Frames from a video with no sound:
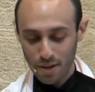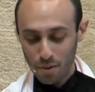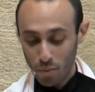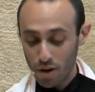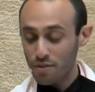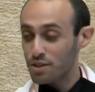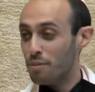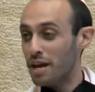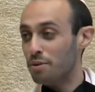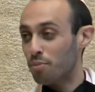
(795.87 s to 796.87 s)
One of his
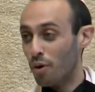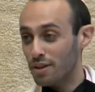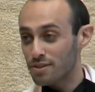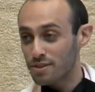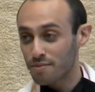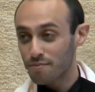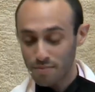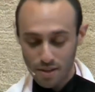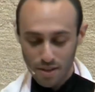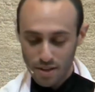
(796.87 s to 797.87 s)
main points
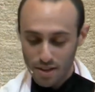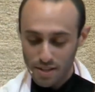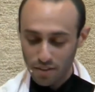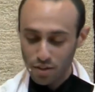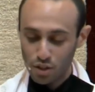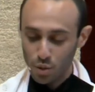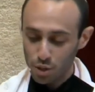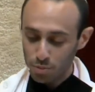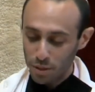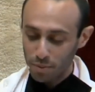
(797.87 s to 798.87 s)
is that the
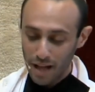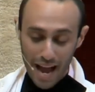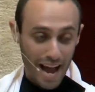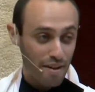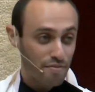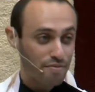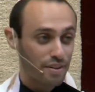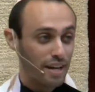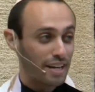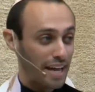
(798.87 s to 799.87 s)
Jewish people have,
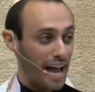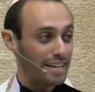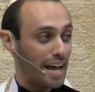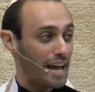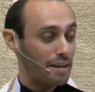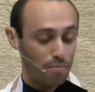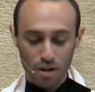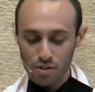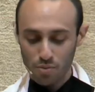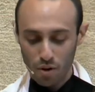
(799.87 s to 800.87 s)
can, and
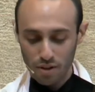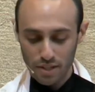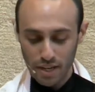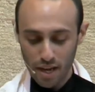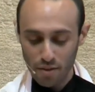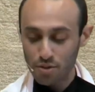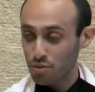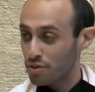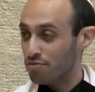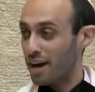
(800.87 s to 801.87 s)
must work together to
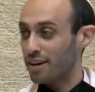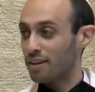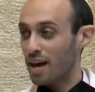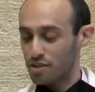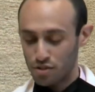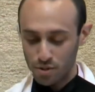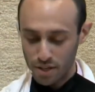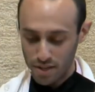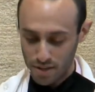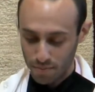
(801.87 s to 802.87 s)
revitalize
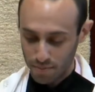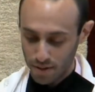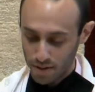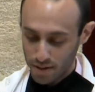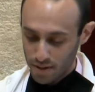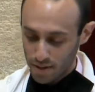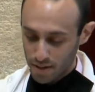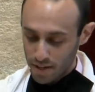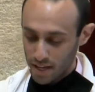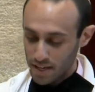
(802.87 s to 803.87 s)
Judaism.
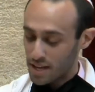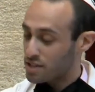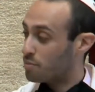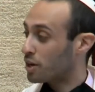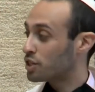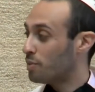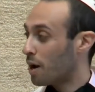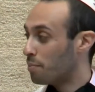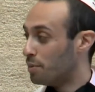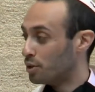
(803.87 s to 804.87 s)
It is as much
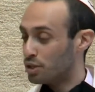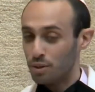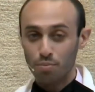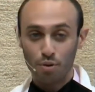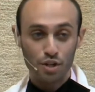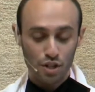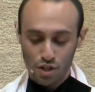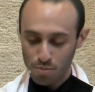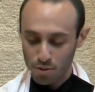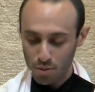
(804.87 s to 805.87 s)
about building bridges
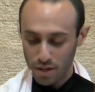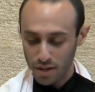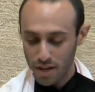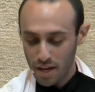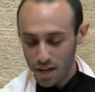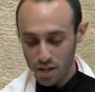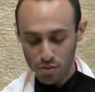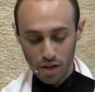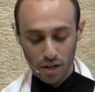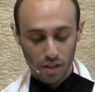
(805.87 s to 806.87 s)
between
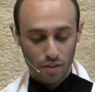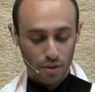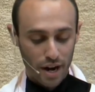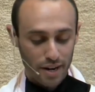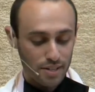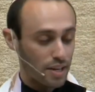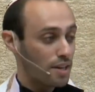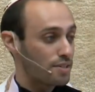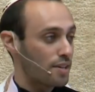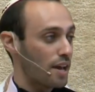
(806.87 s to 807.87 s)
Israel and the United
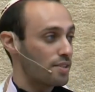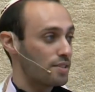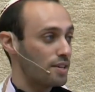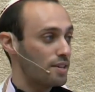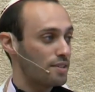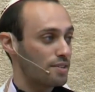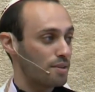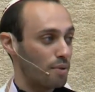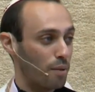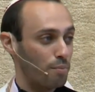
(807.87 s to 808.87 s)
States as it is
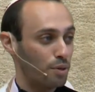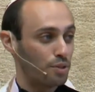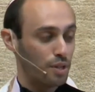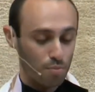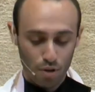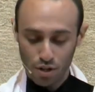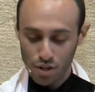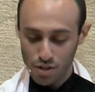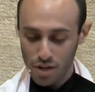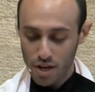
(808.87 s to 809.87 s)
about building
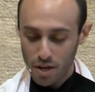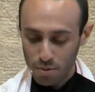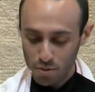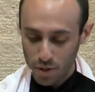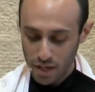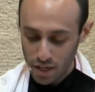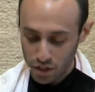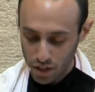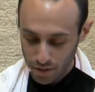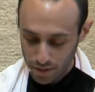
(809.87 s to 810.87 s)
bridges between each
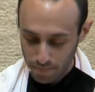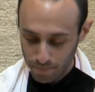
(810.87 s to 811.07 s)
other.